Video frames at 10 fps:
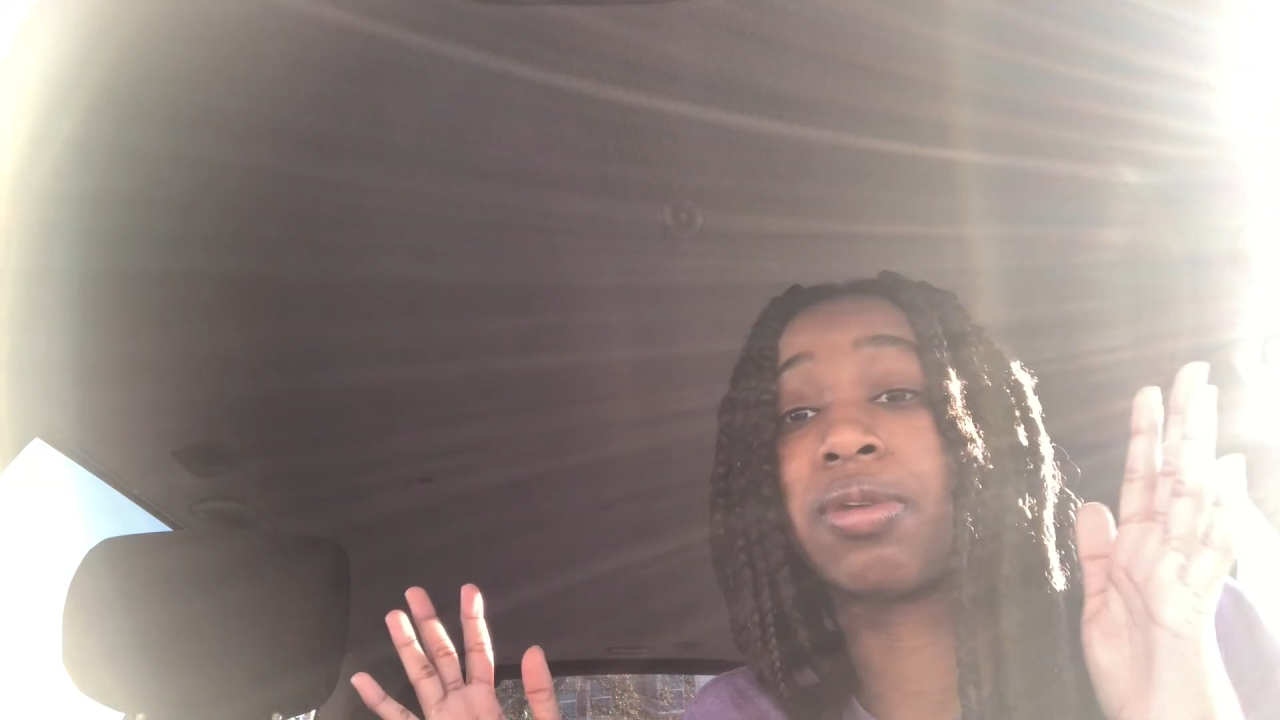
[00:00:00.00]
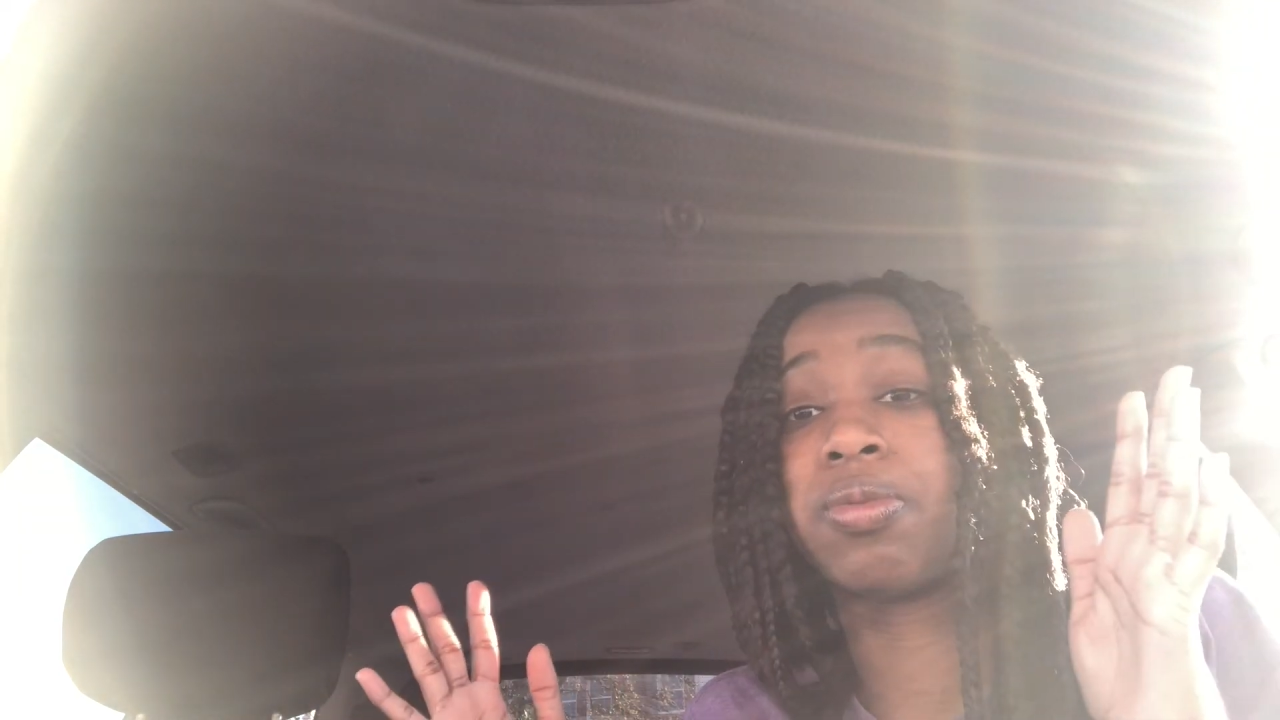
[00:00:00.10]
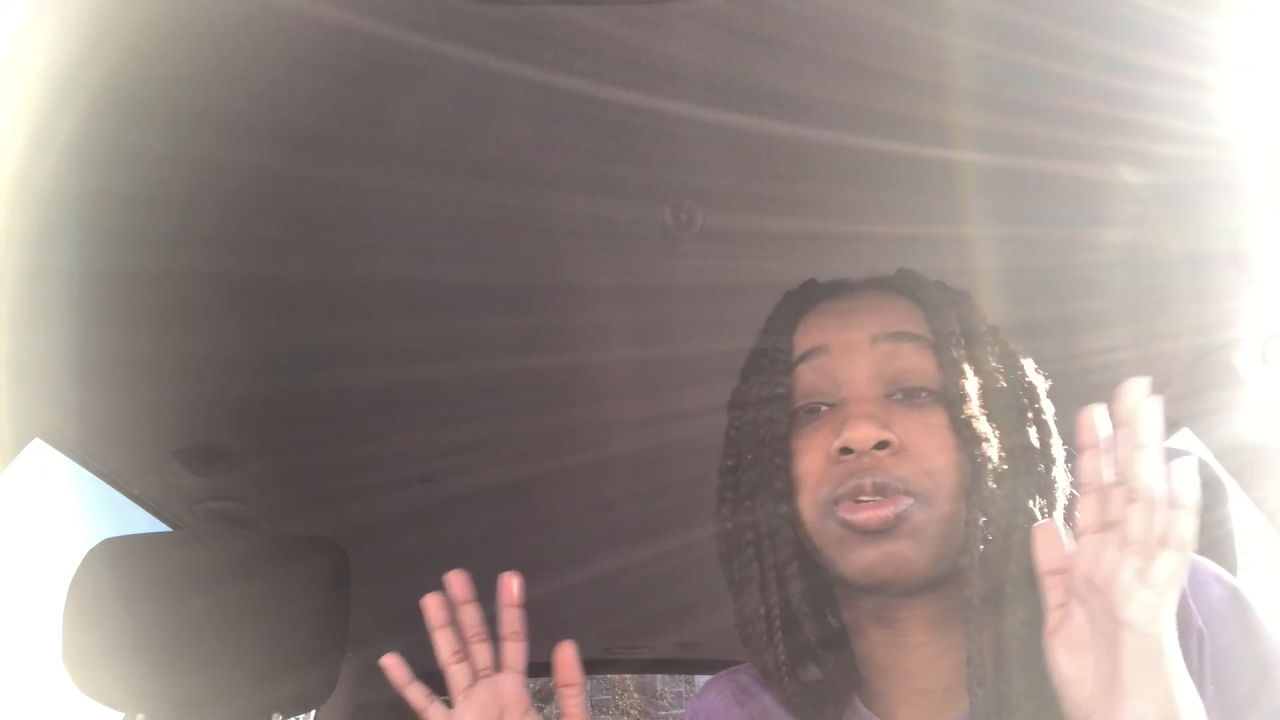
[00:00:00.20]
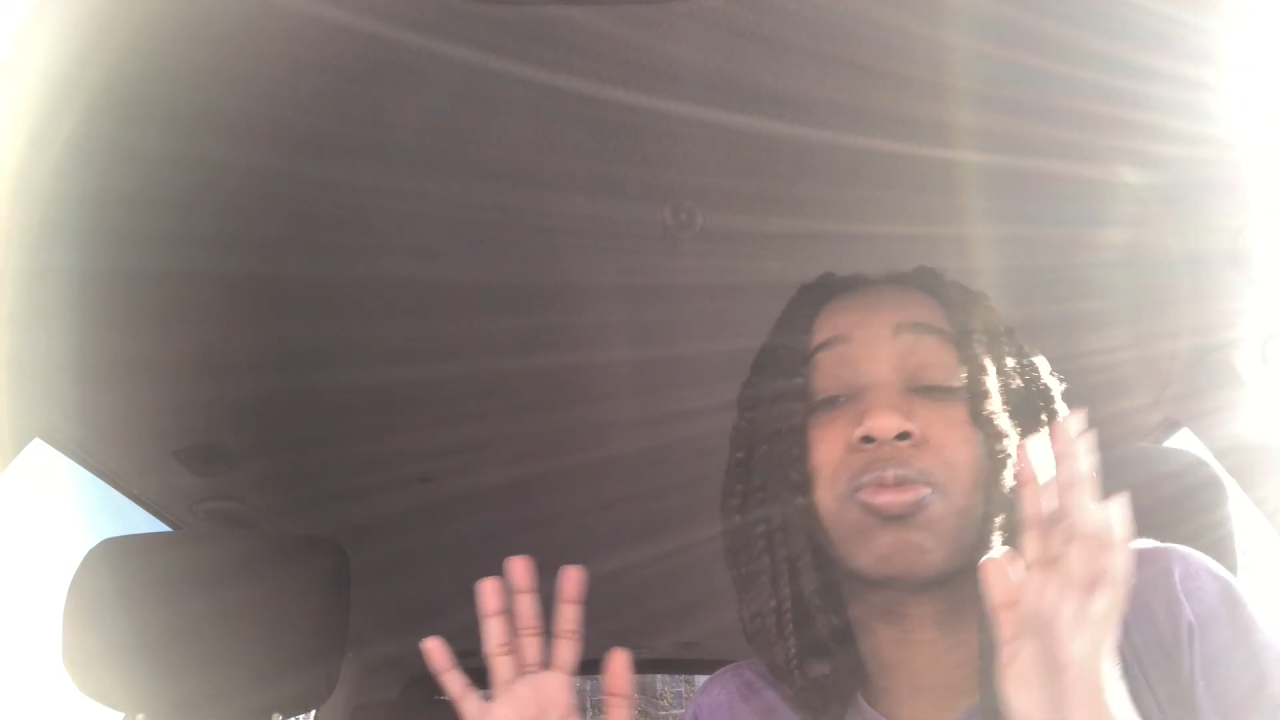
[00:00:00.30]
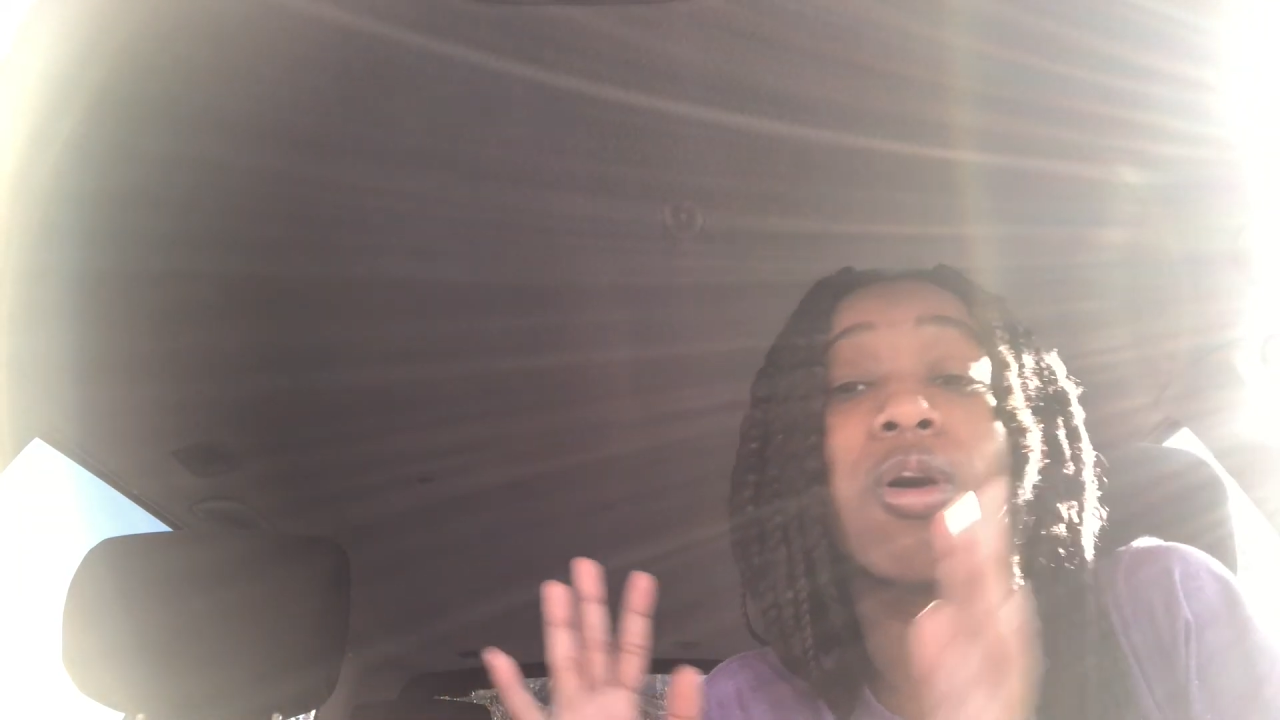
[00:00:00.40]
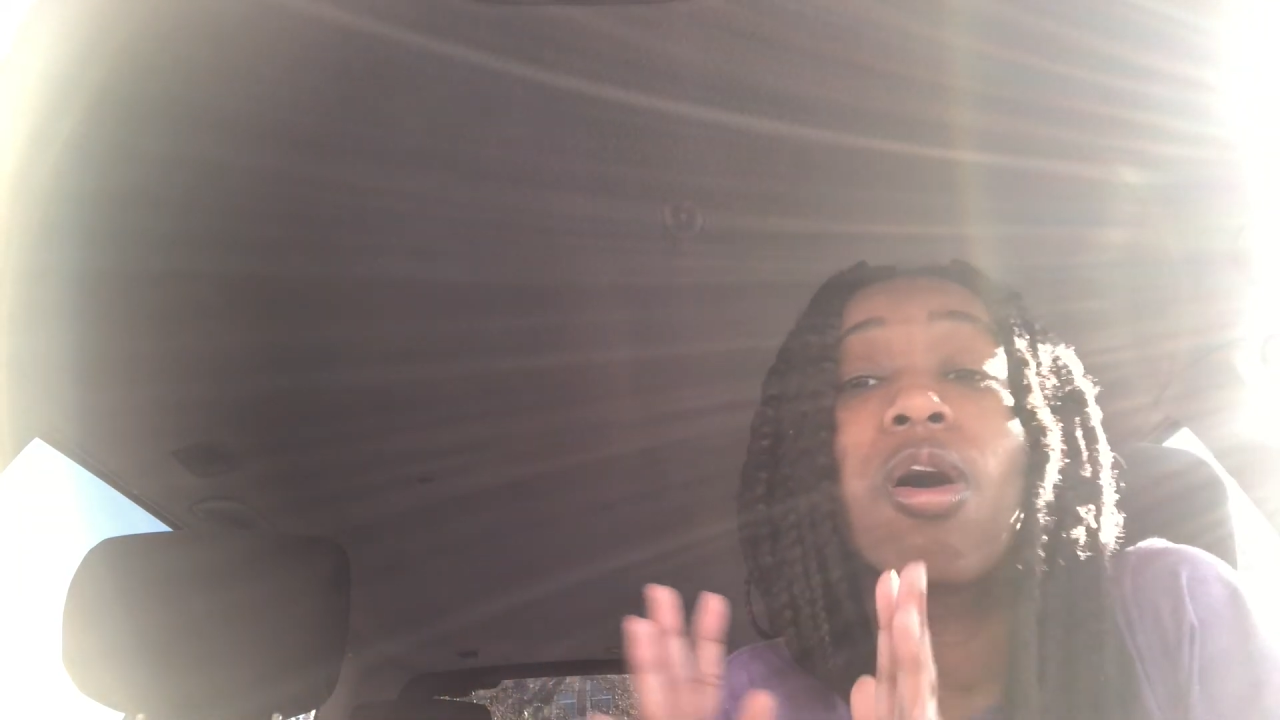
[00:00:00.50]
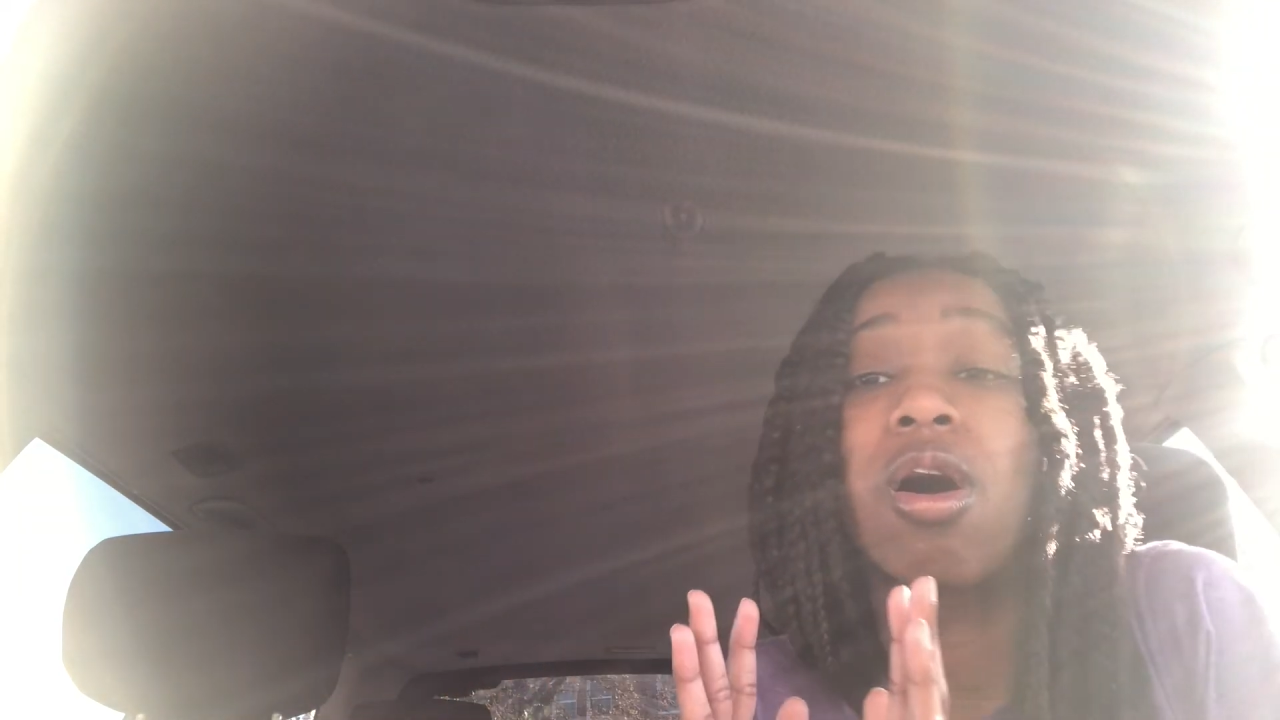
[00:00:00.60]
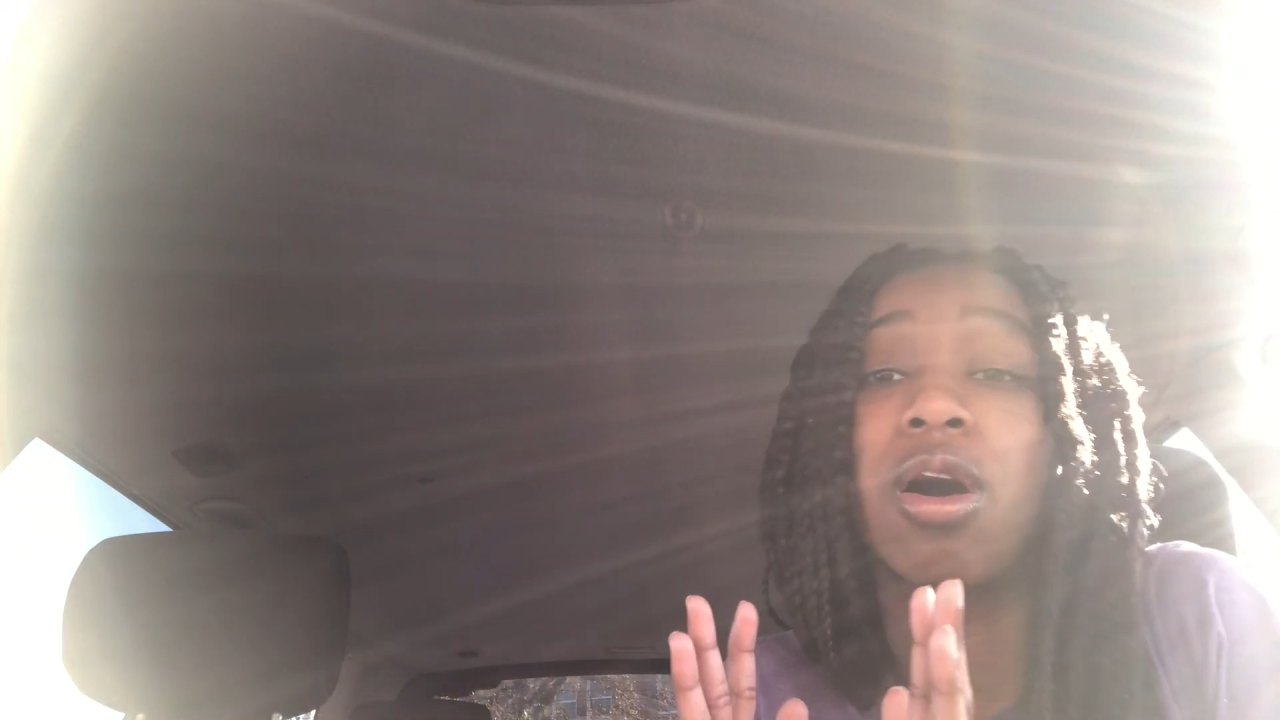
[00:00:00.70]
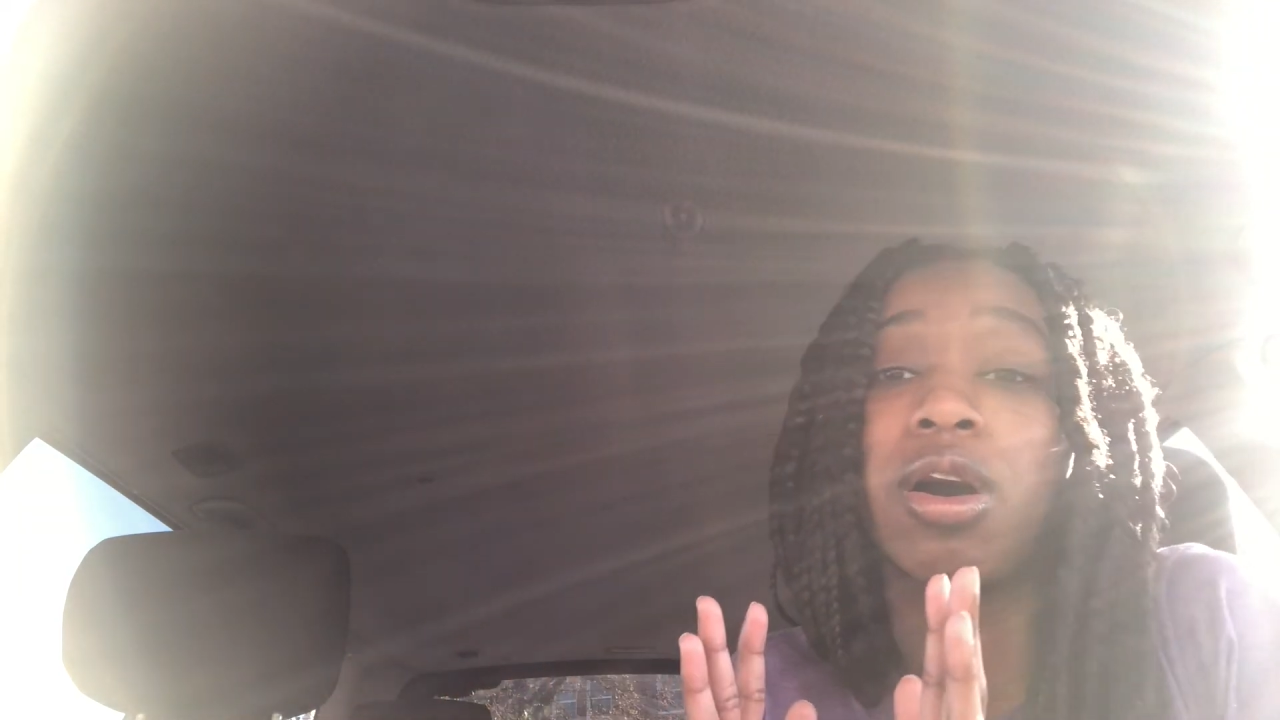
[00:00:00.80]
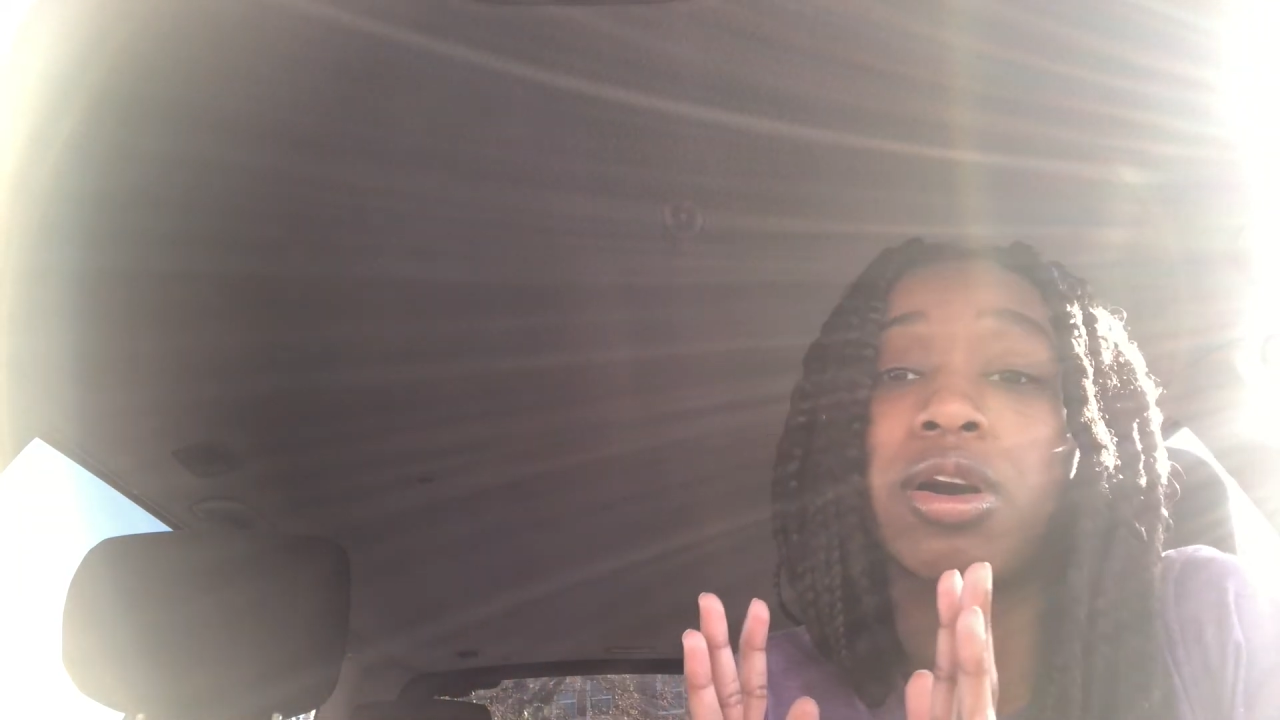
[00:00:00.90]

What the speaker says: was wrong,